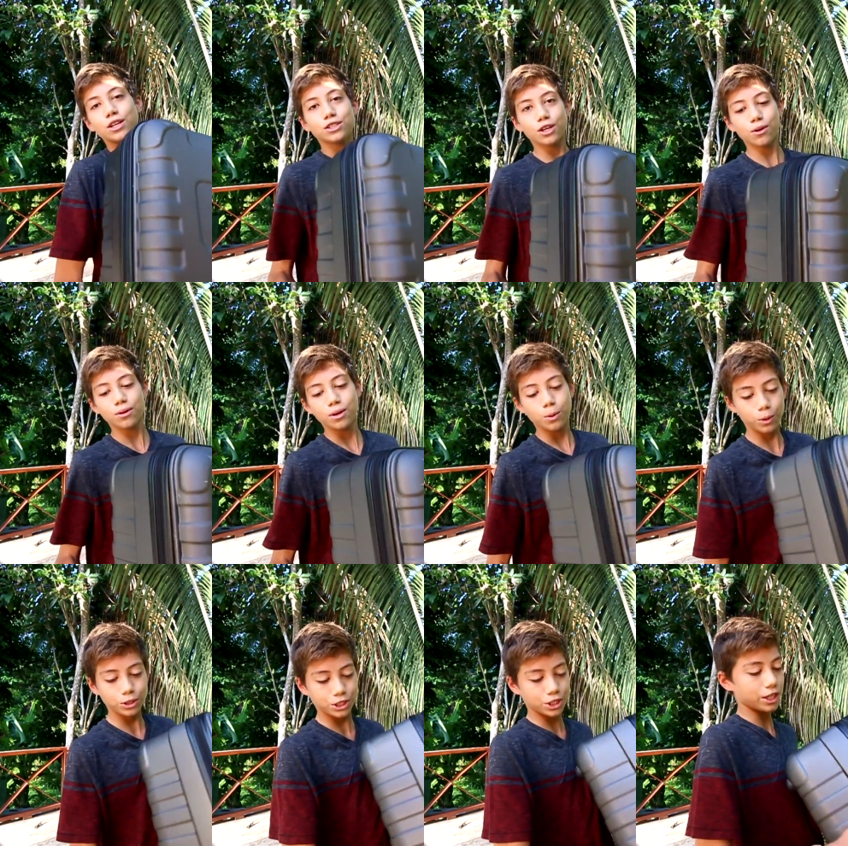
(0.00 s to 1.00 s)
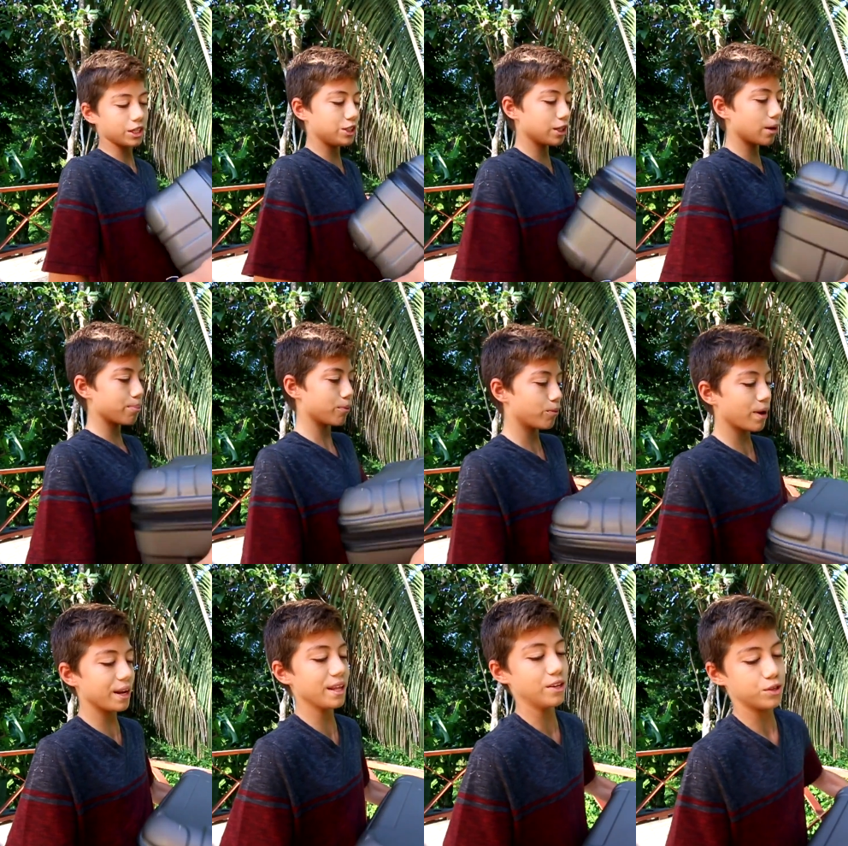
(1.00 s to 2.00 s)
So we're just going to jump
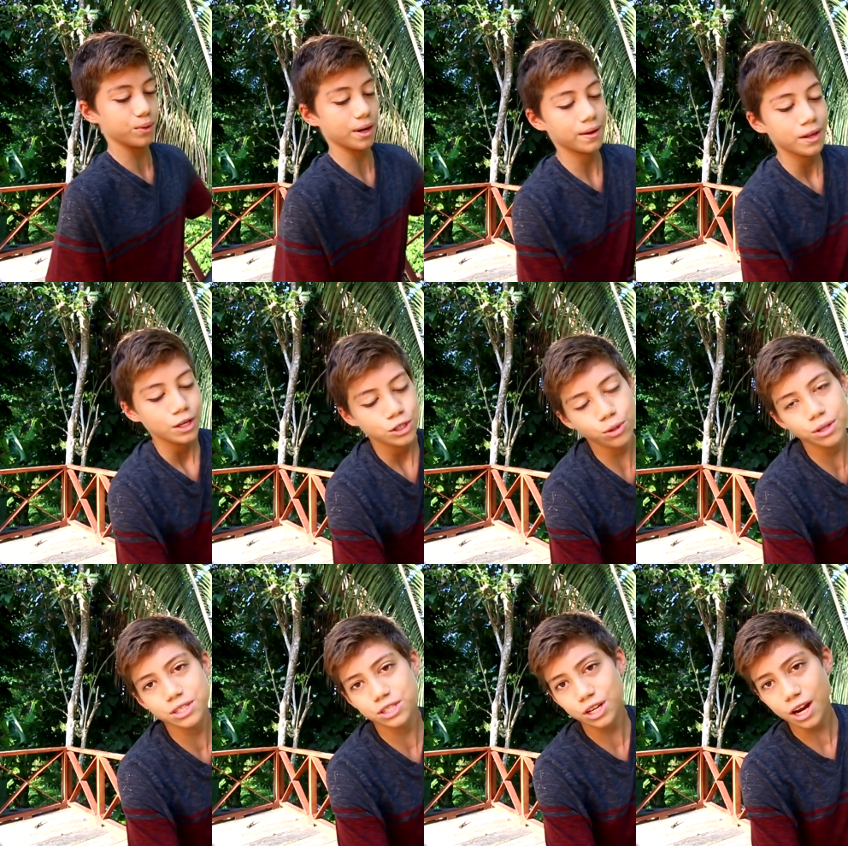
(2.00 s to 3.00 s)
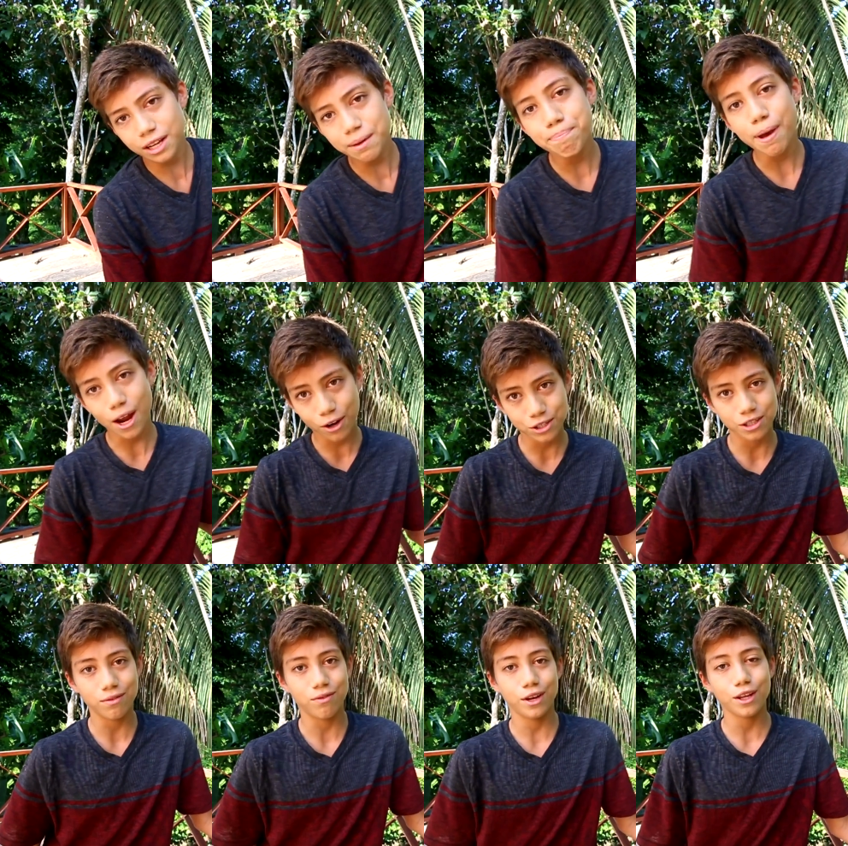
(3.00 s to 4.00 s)
right into it. So this is not a
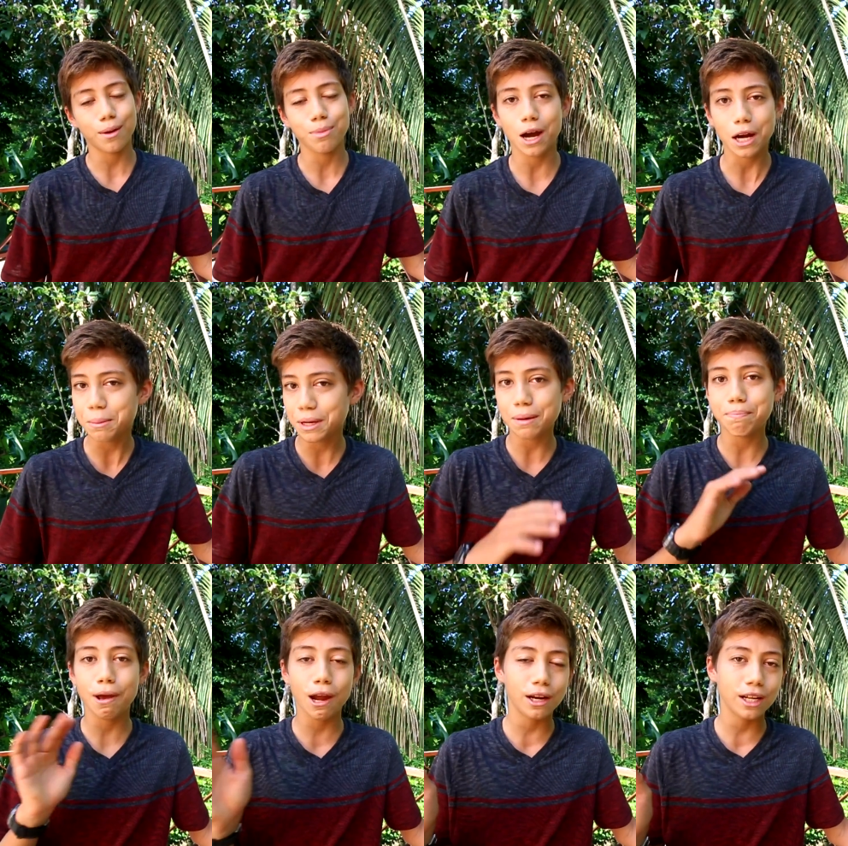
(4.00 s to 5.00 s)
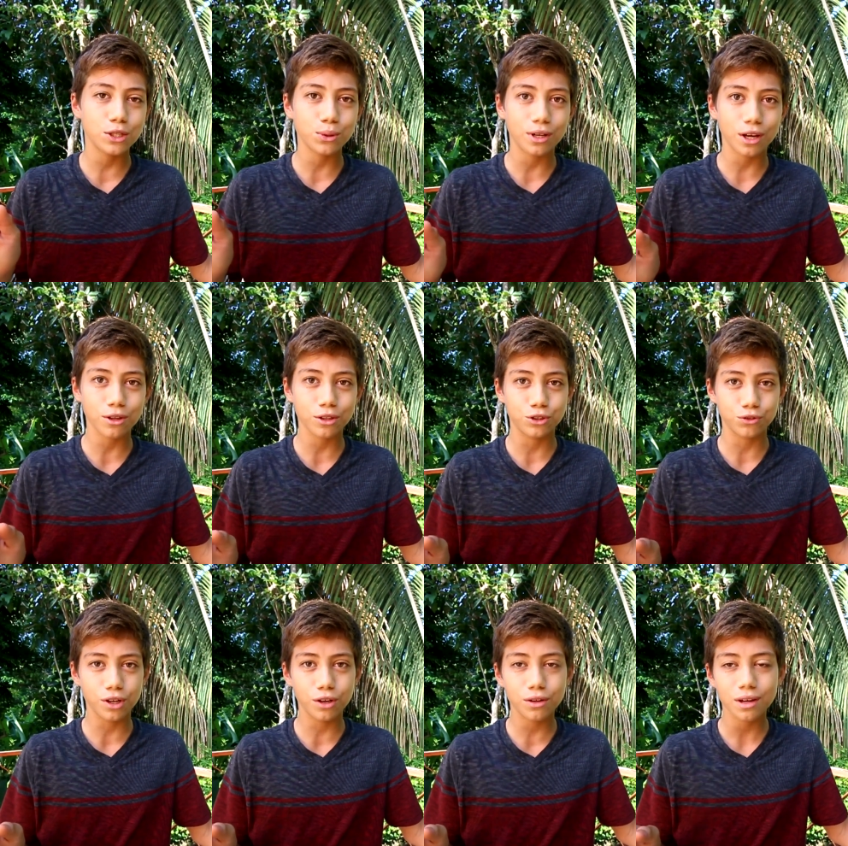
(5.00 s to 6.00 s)
comparison video. I'm not going to be comparing it to another
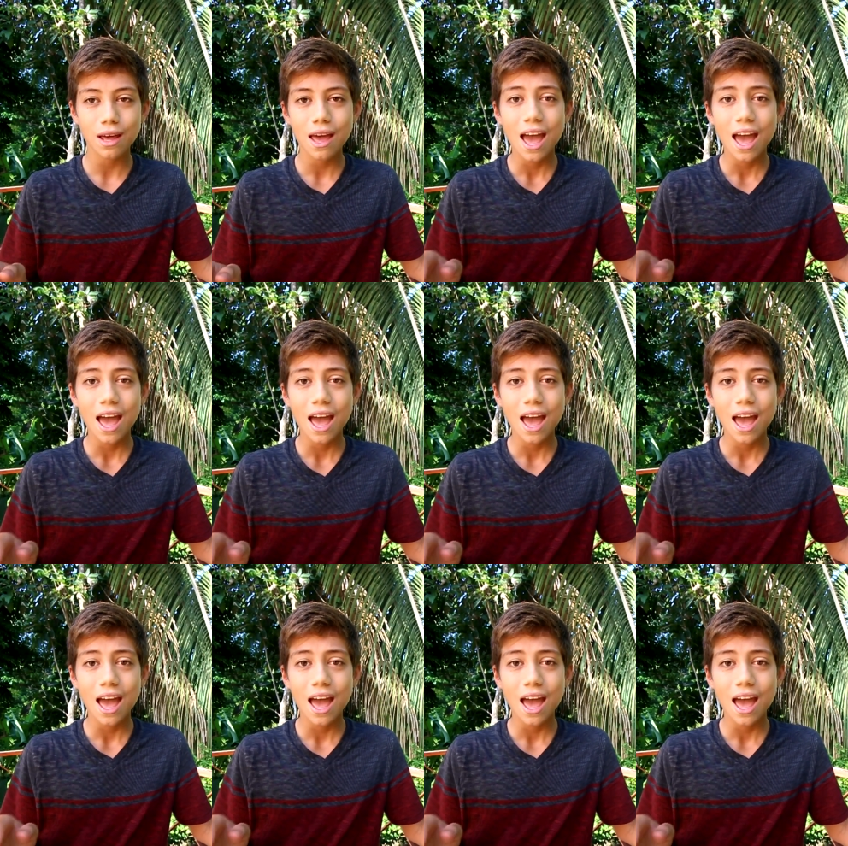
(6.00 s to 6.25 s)
drone.